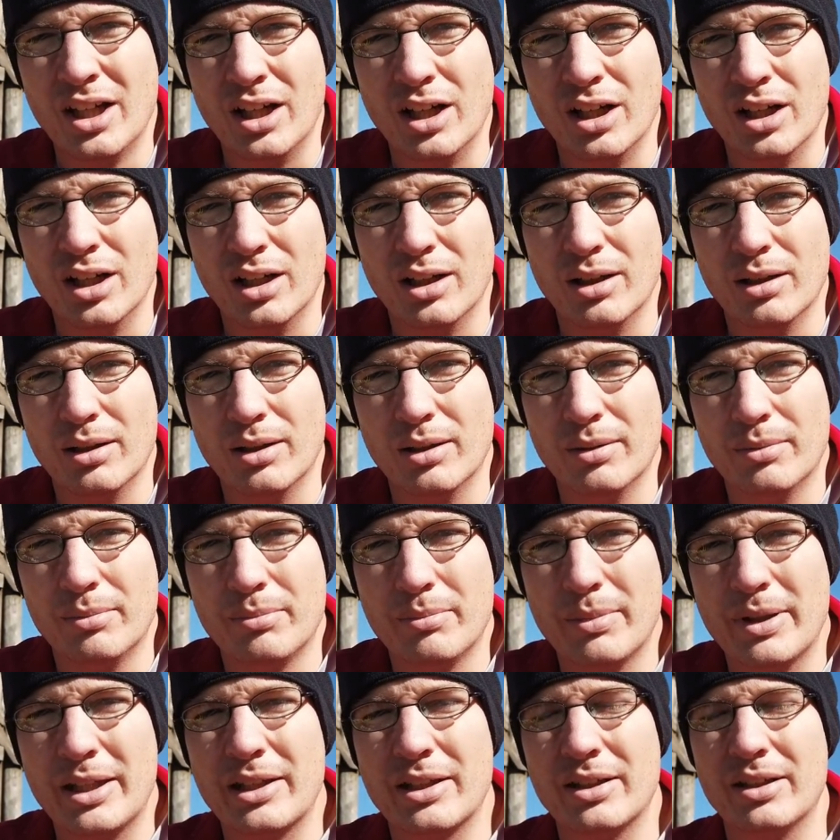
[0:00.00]

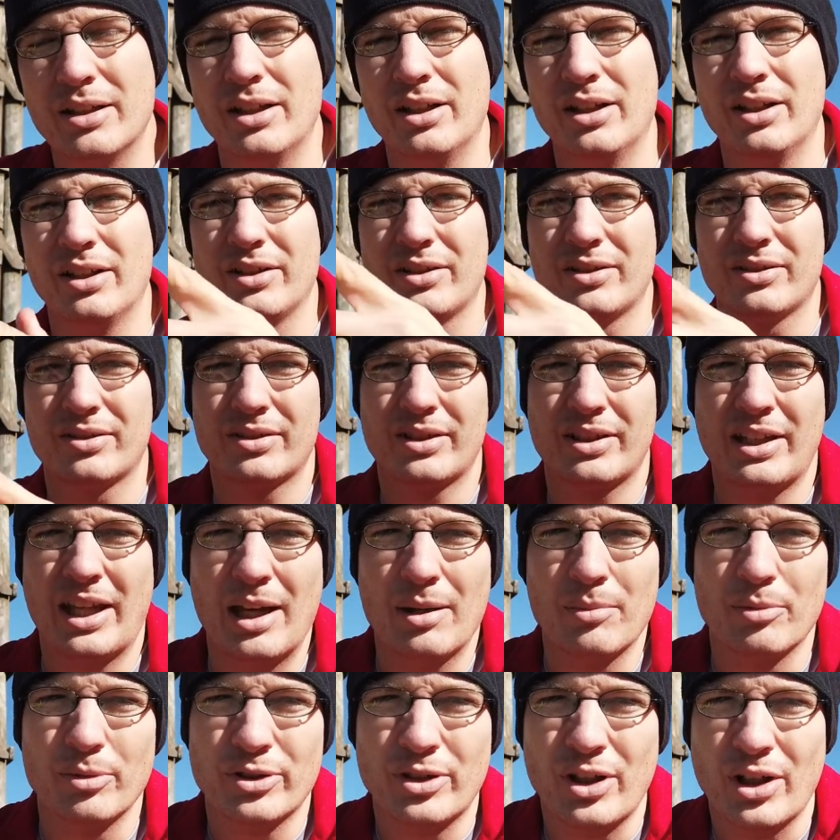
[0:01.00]
Me and
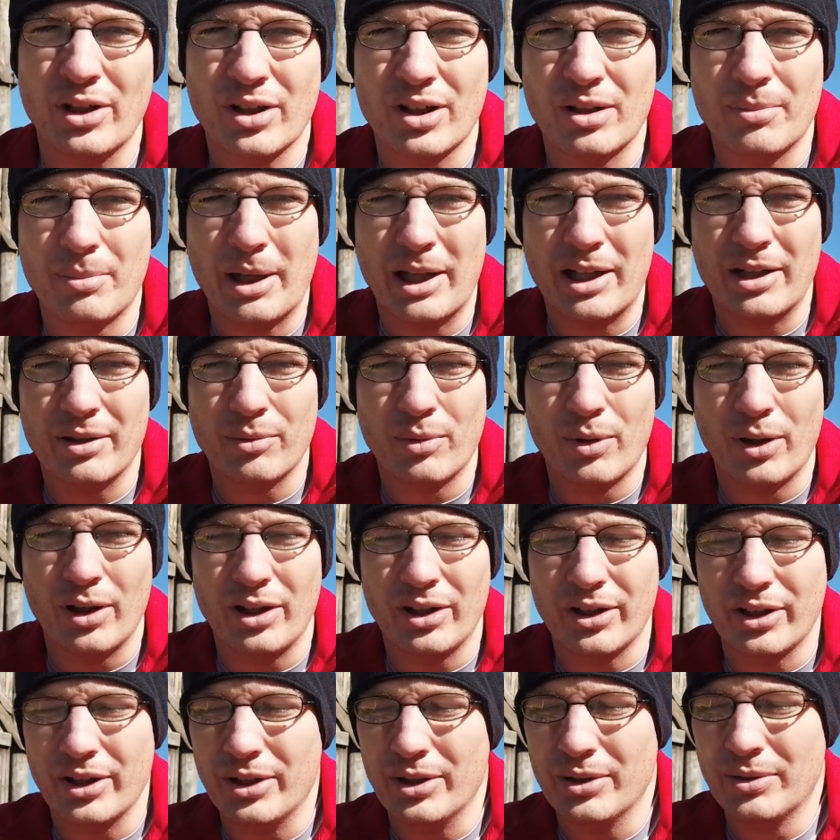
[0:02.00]
Tab was talking about it a
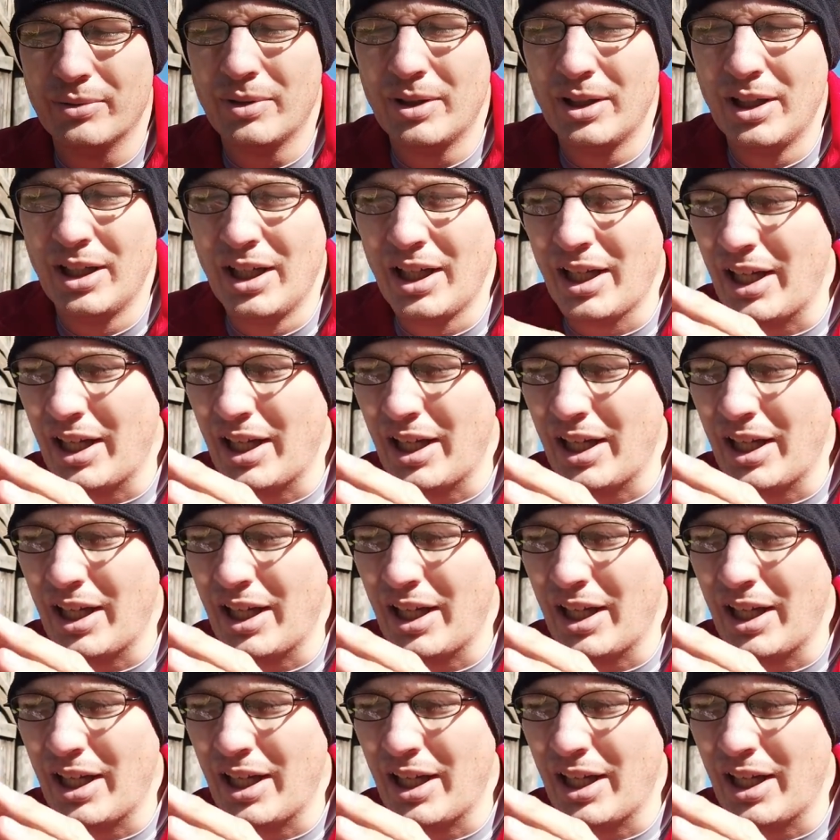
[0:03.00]
while ago,